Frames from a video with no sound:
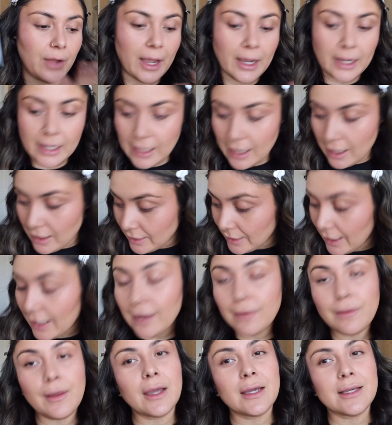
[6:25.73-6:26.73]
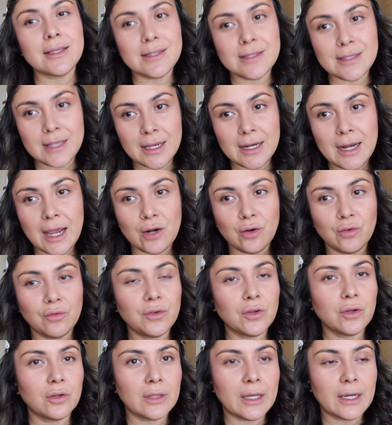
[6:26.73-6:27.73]
I like that because then I don't
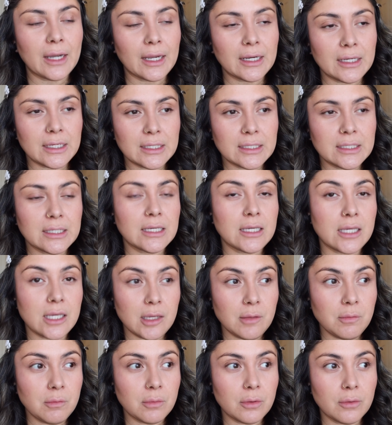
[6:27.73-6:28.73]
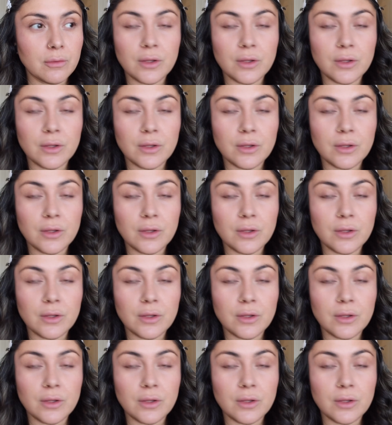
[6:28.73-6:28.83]
feel like I need to keep